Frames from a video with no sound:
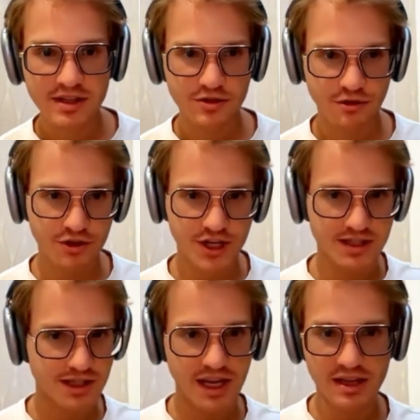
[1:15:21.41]
So you
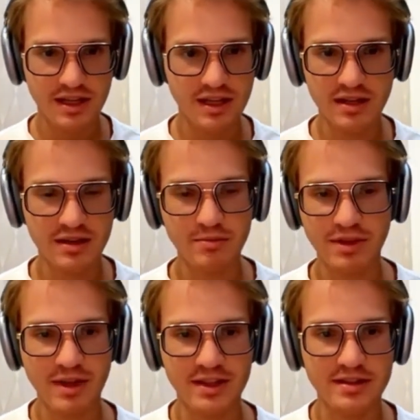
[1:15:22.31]
just like
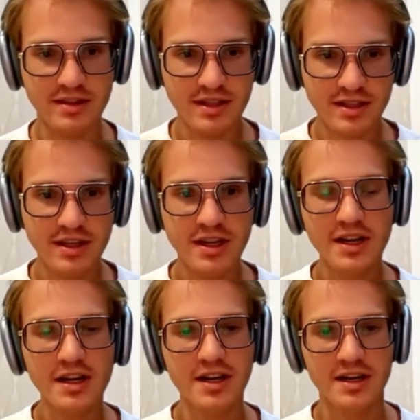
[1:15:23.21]
implement the
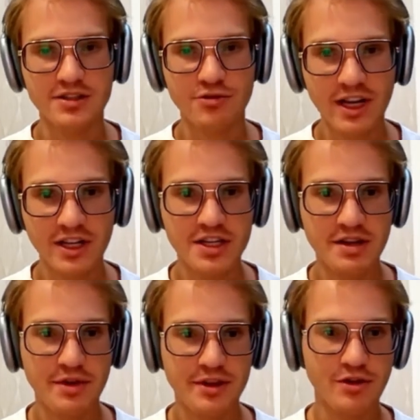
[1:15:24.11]

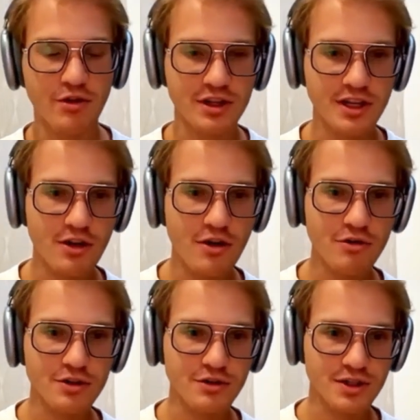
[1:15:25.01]
strategy with Kotlin
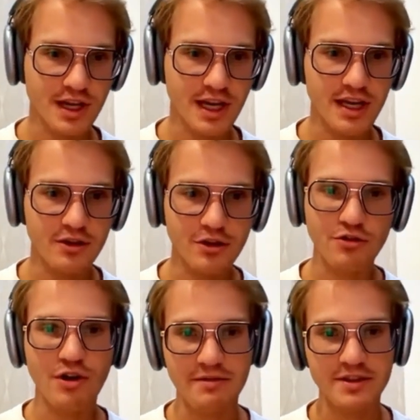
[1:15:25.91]
code using a
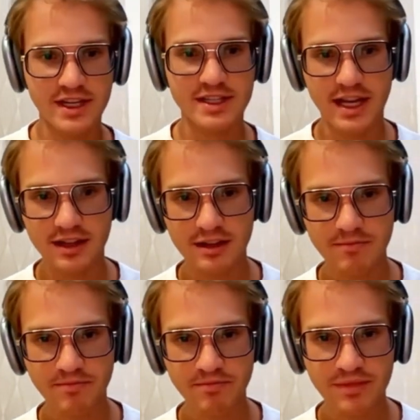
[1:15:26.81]
non-graph DSL.
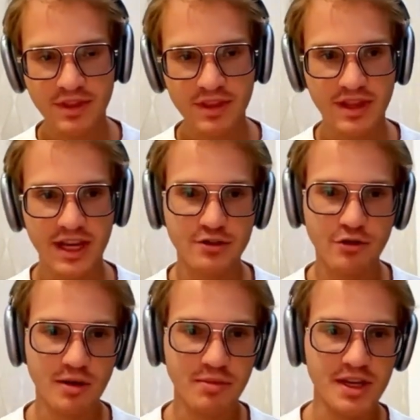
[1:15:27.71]
That's
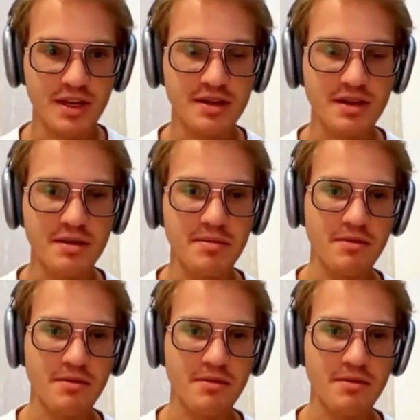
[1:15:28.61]
going to be